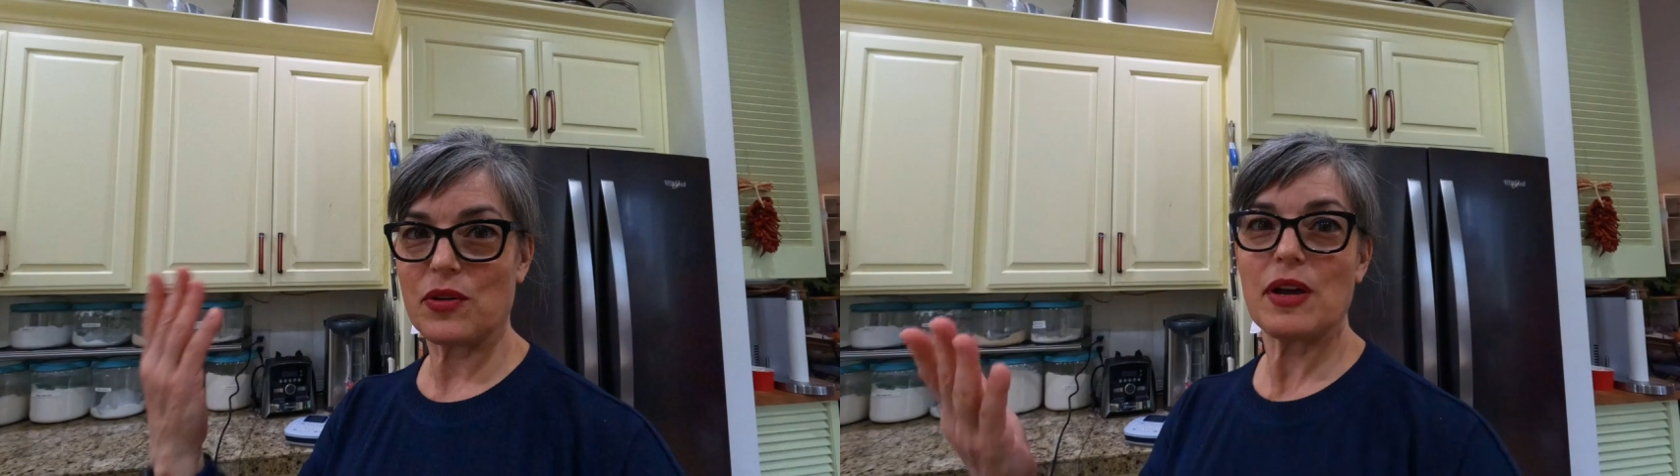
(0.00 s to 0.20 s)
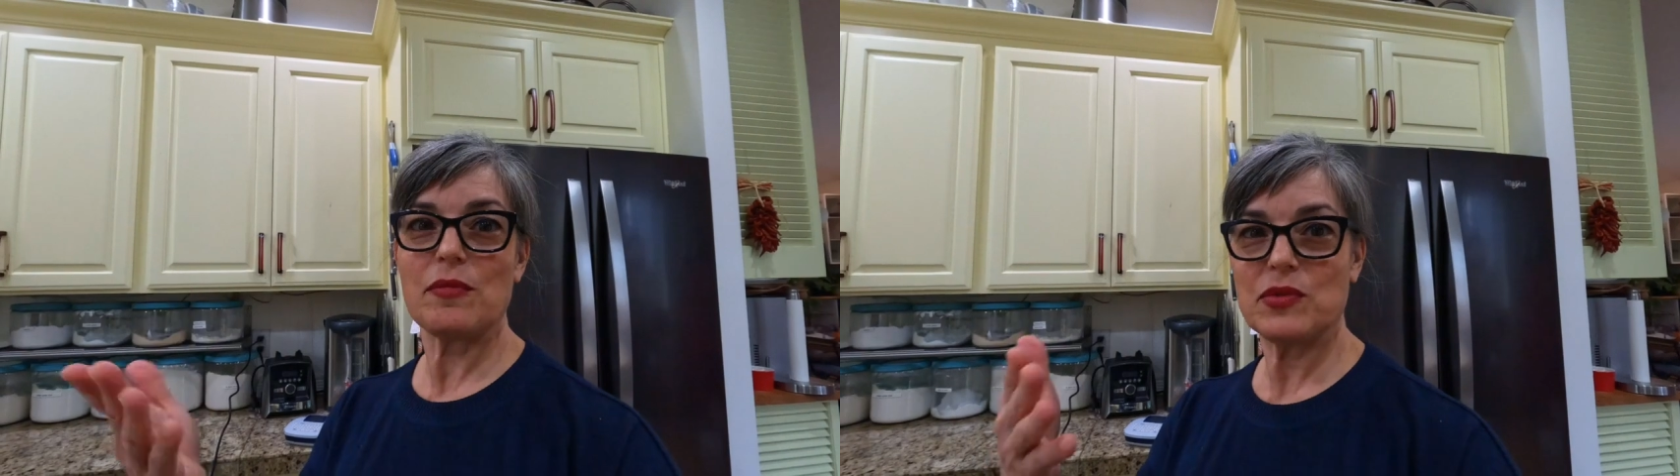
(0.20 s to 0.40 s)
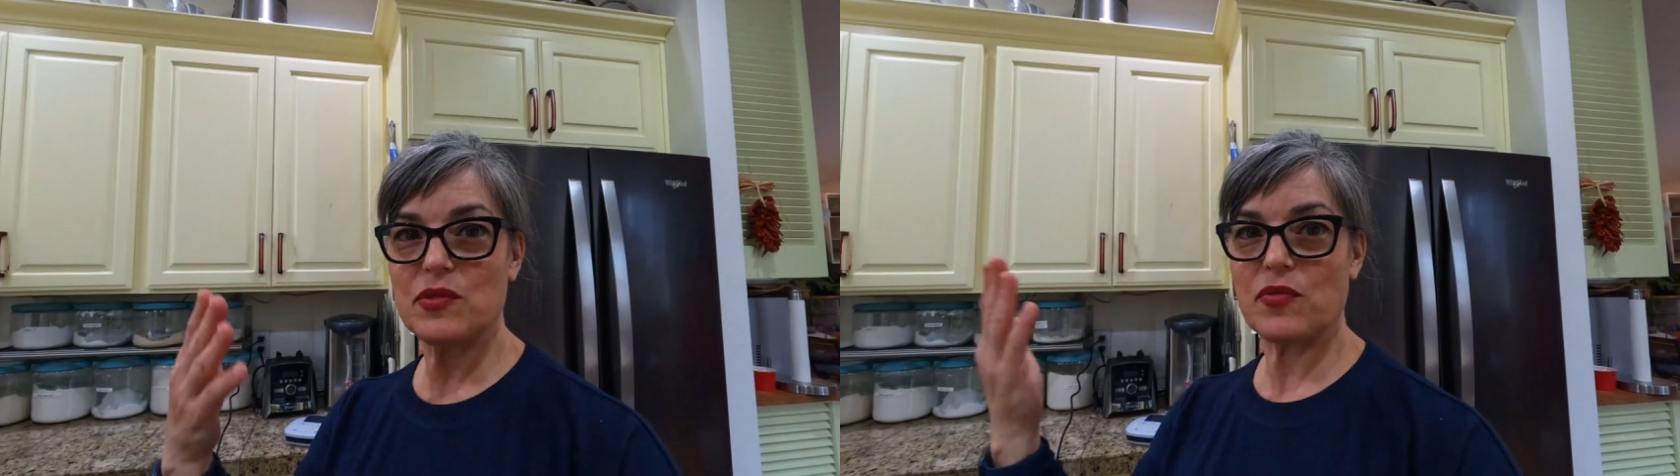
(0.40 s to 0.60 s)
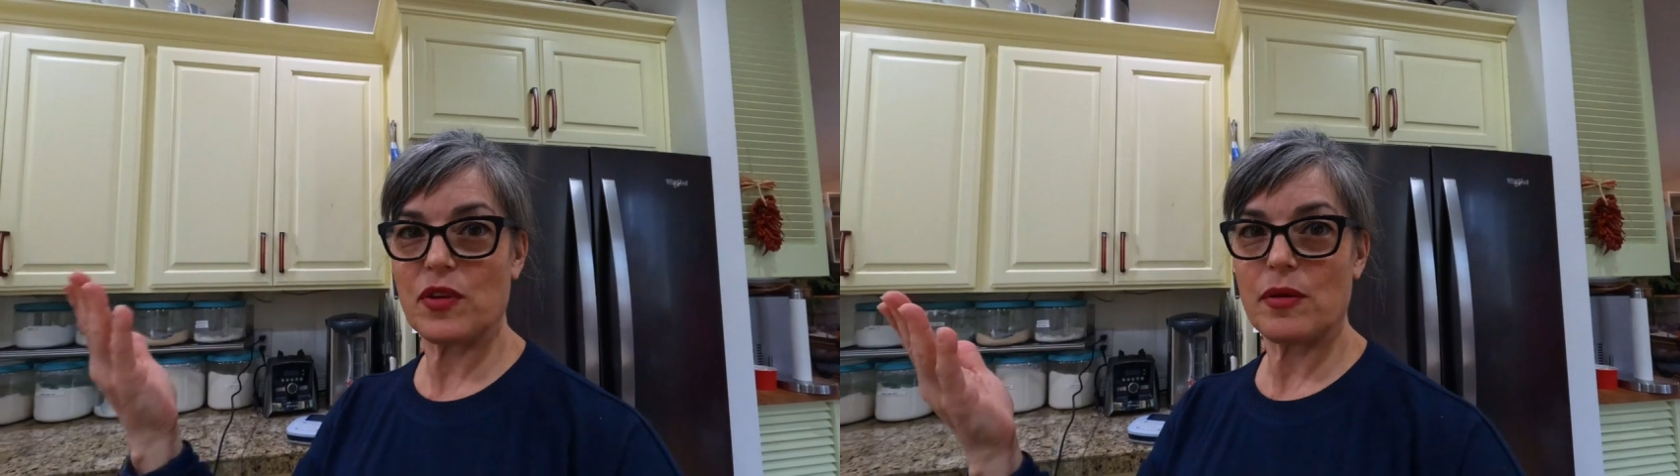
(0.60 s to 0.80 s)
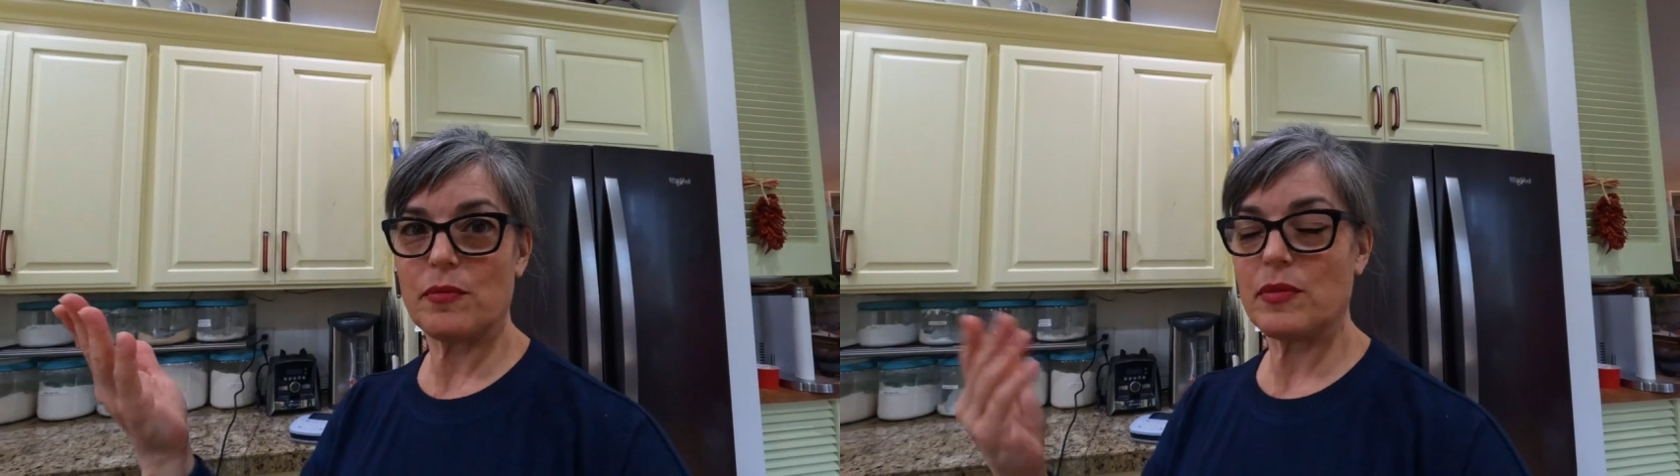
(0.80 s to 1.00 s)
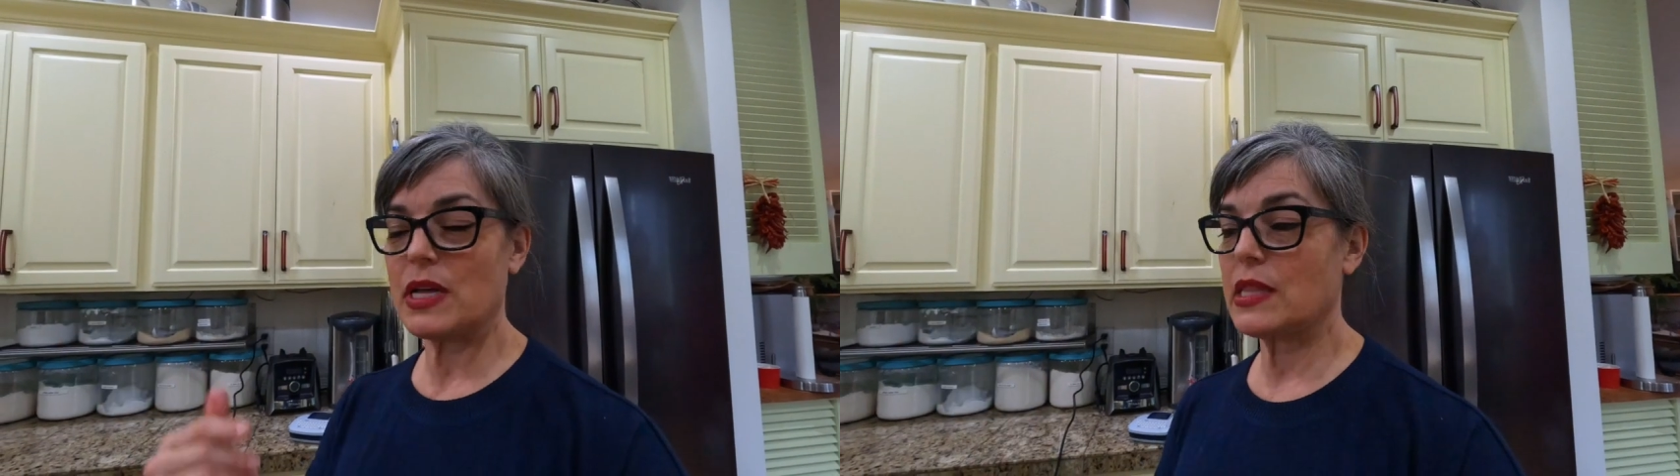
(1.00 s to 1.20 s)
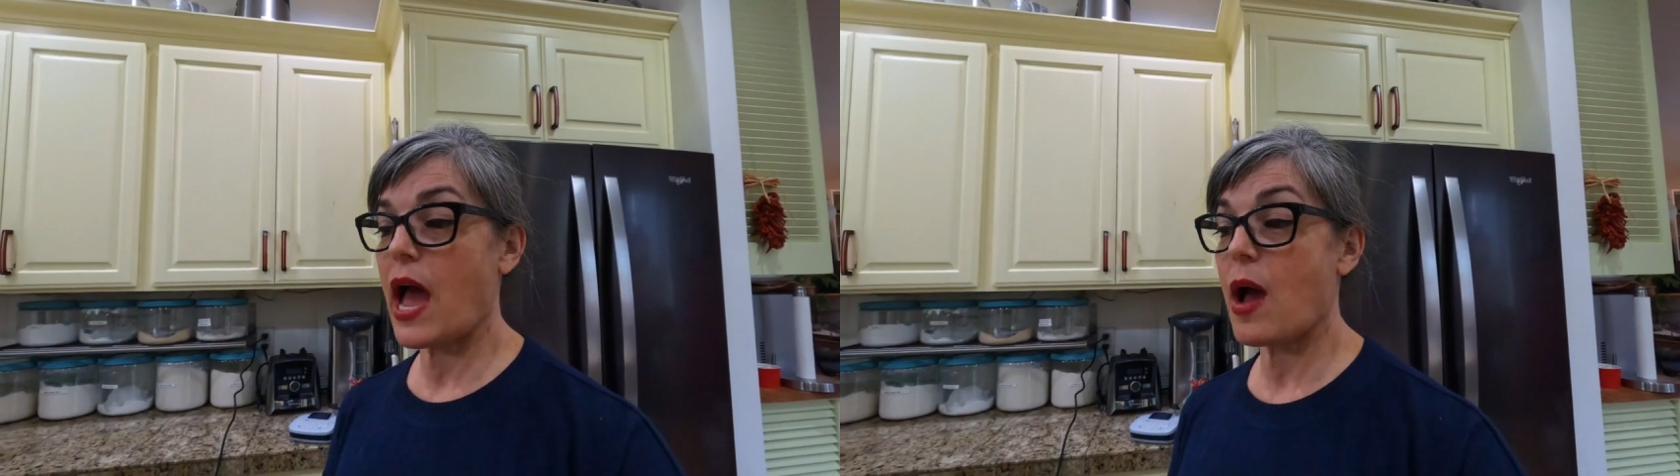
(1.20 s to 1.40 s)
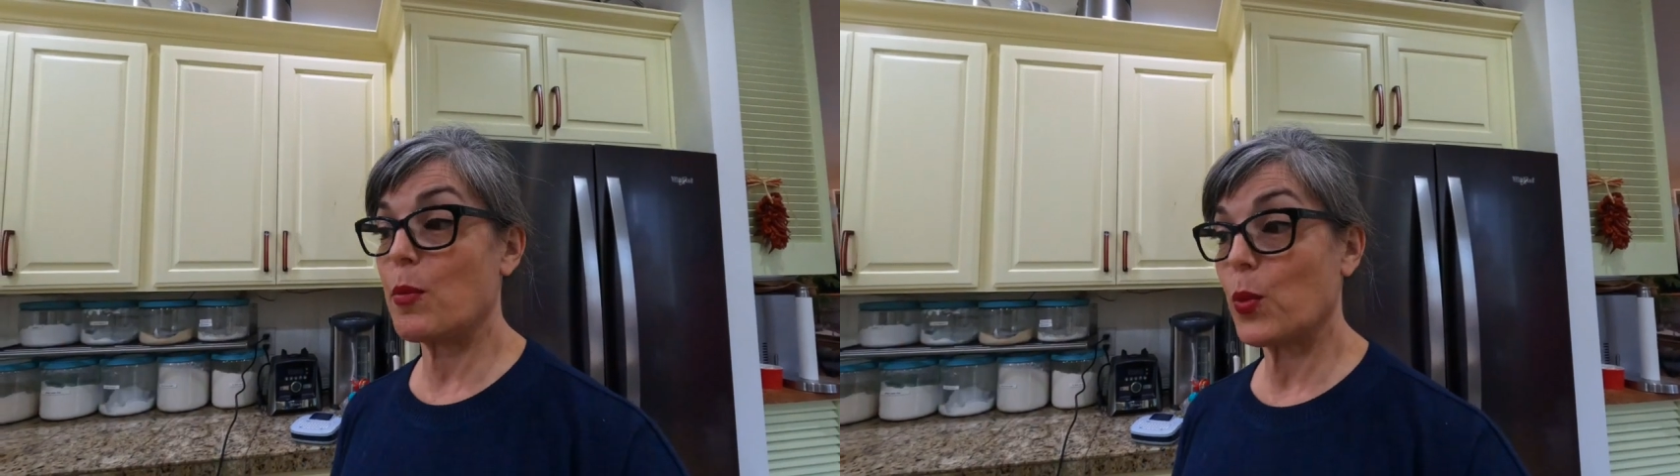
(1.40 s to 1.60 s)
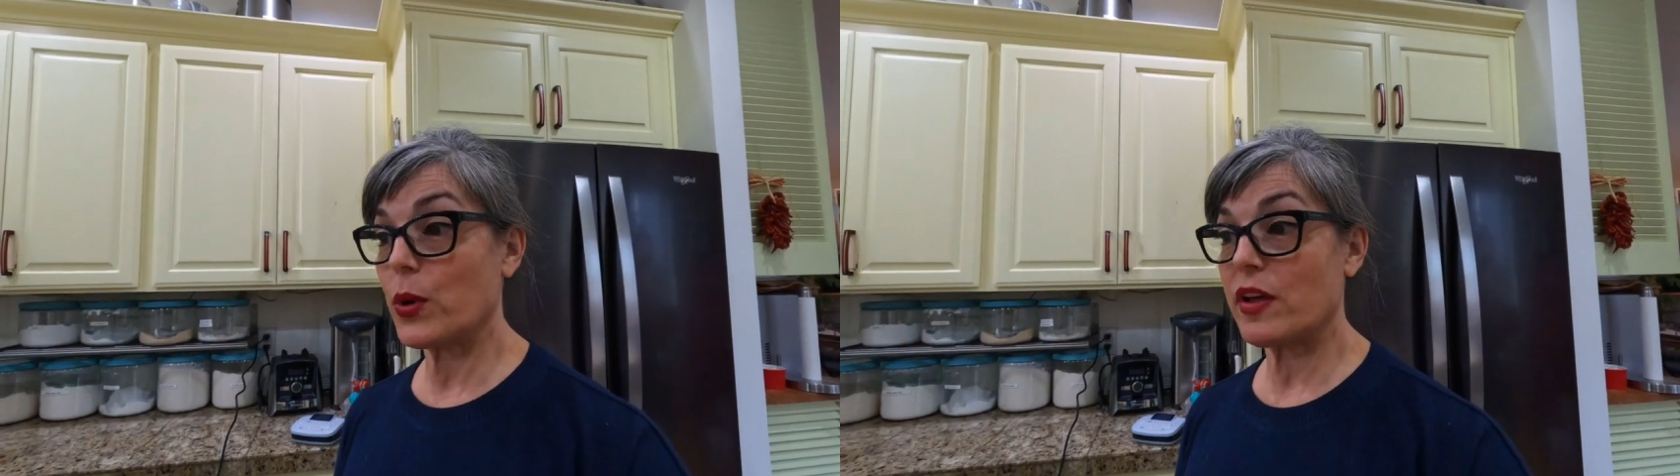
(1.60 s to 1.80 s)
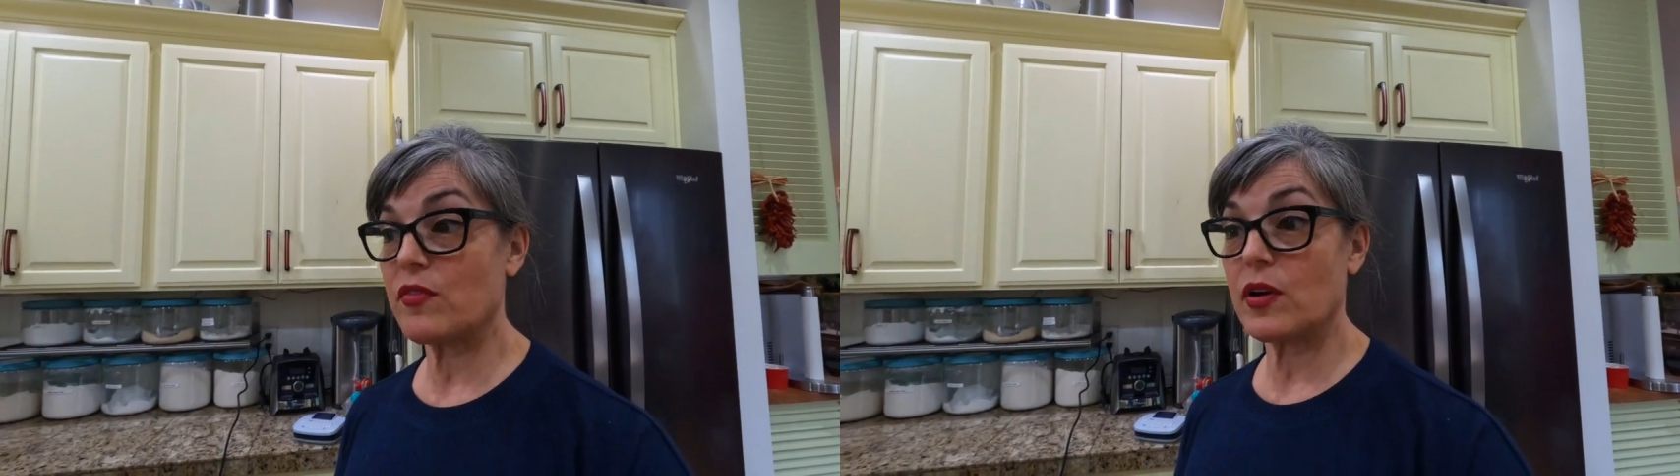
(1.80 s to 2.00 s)
comes from a lab or
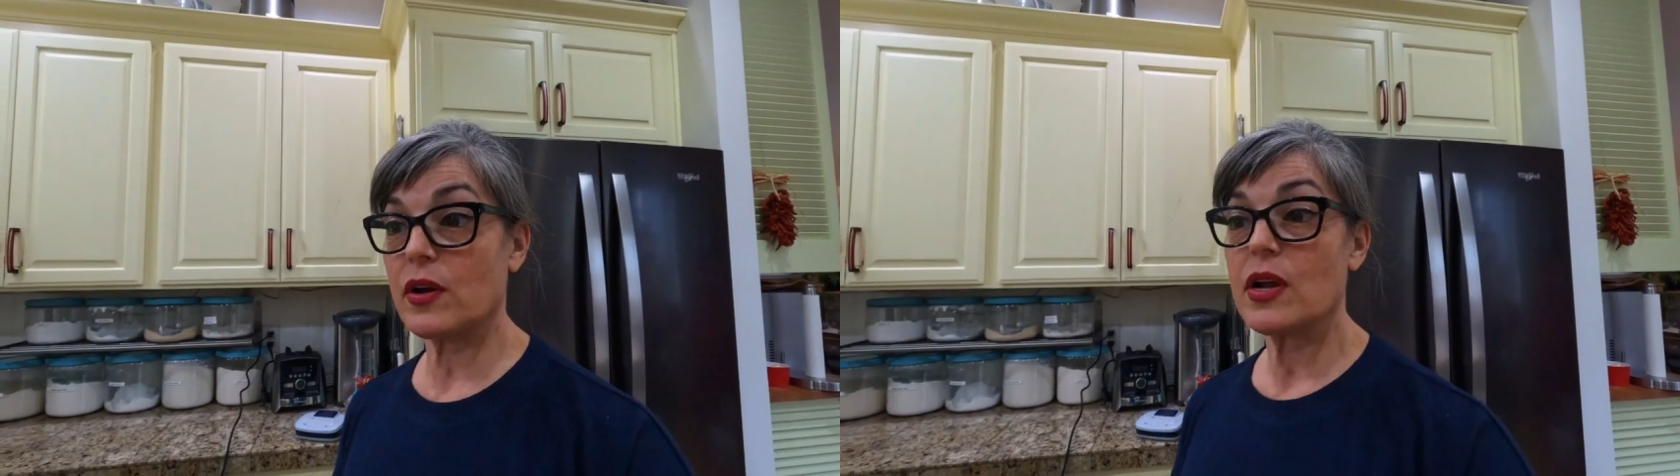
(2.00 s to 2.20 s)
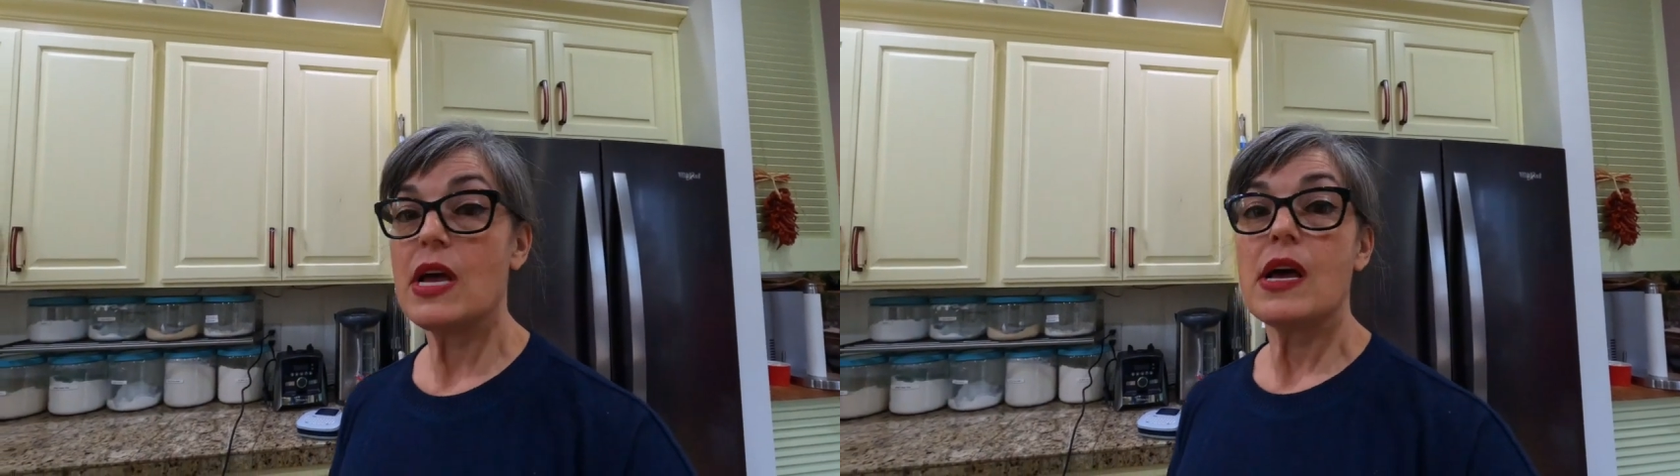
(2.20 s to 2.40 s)
whatever.